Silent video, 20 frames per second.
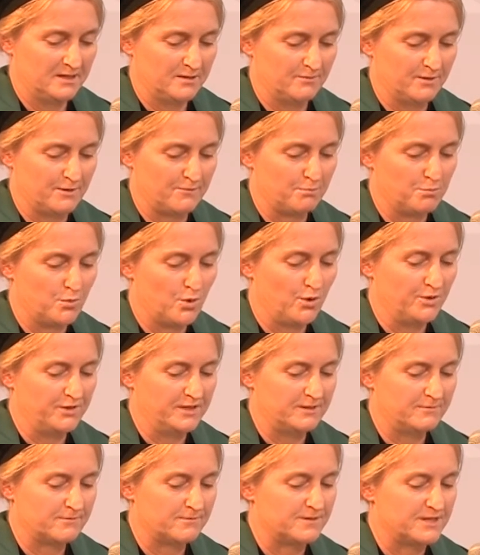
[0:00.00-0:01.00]
with
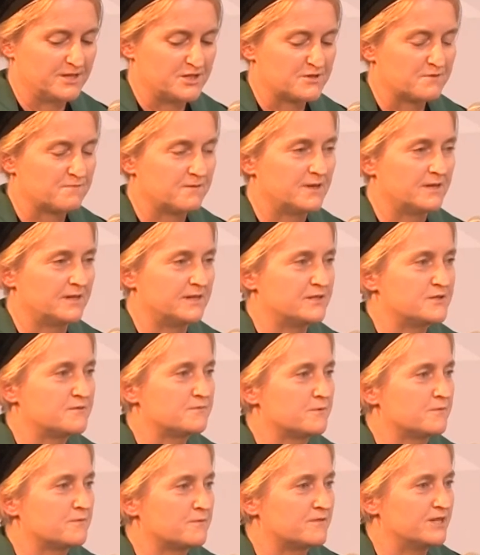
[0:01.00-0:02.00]
molding French fries
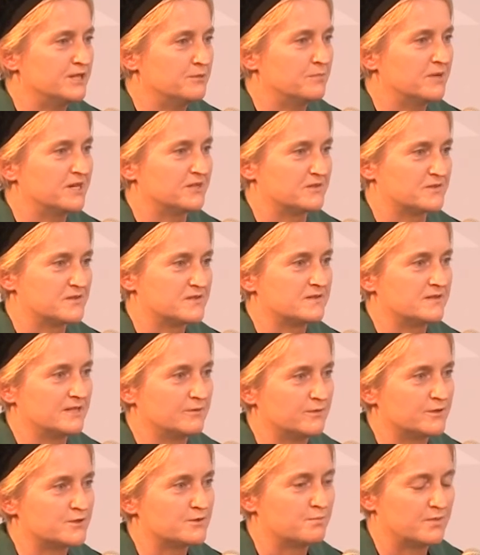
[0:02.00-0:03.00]
for 3 months. That
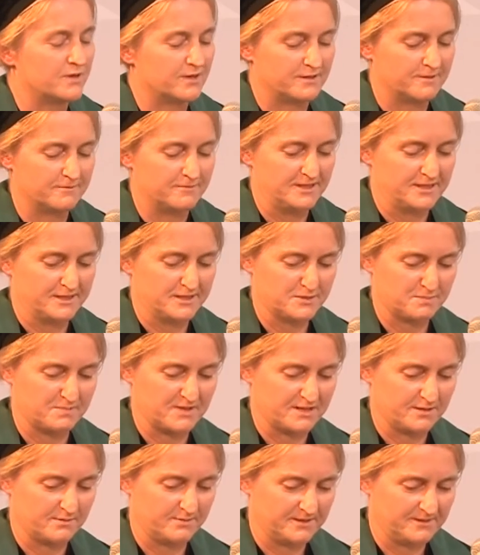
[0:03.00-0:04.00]
was part of the
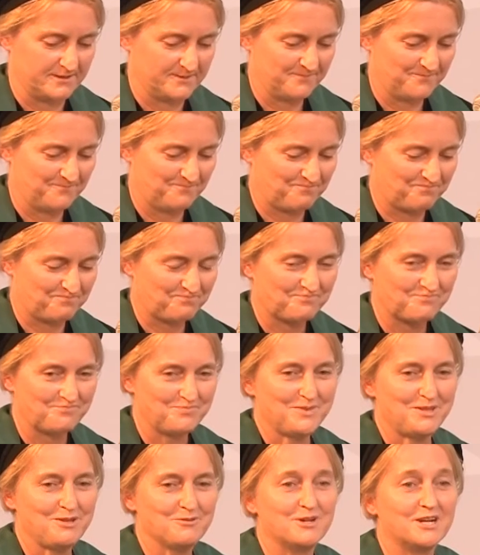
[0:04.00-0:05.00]
experiment.
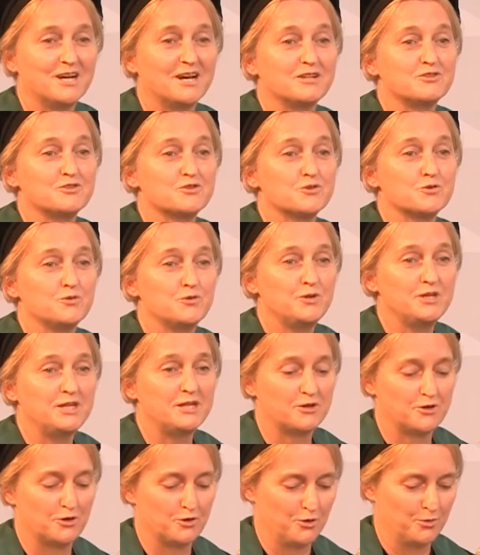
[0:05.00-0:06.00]
Well, I truly
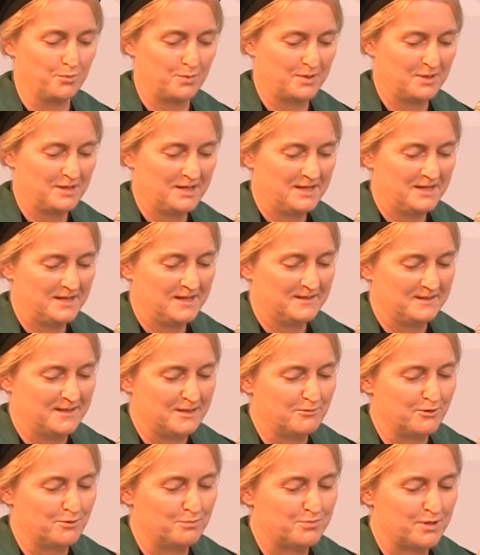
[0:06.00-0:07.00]
hope they
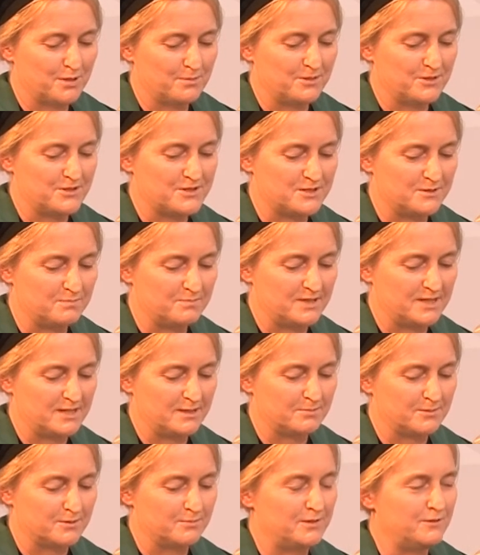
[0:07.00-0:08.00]
will publish the
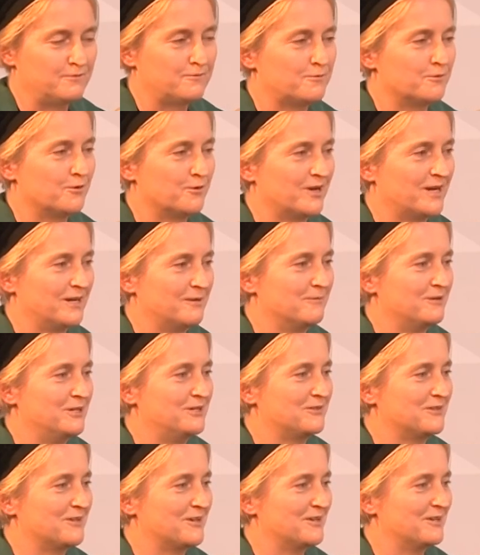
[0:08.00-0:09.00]
paper before I
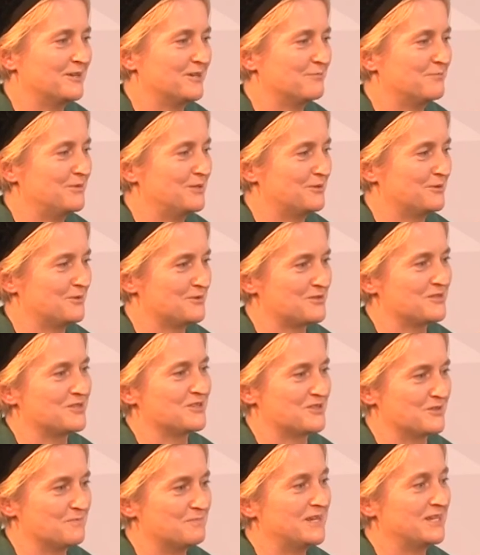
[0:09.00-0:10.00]
retire, because
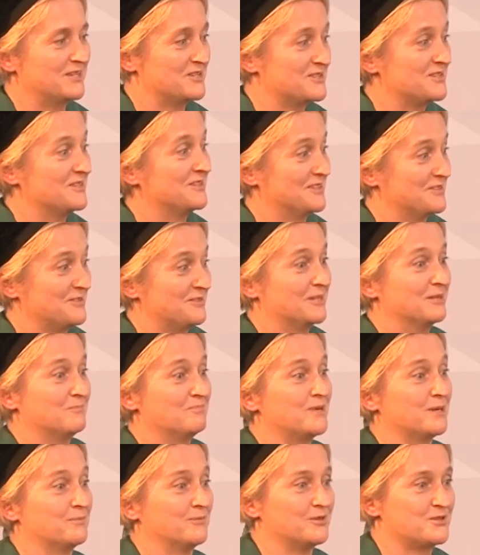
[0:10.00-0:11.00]
there's a magazine that you can
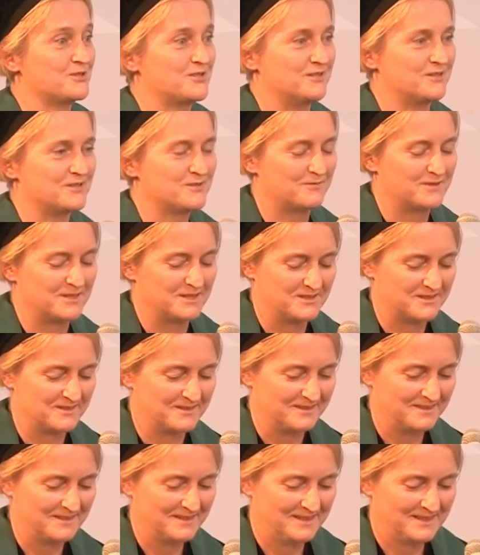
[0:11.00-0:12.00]
publish these things
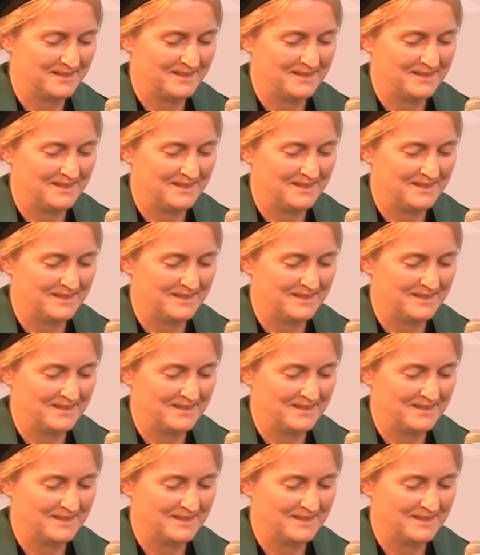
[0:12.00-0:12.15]
in.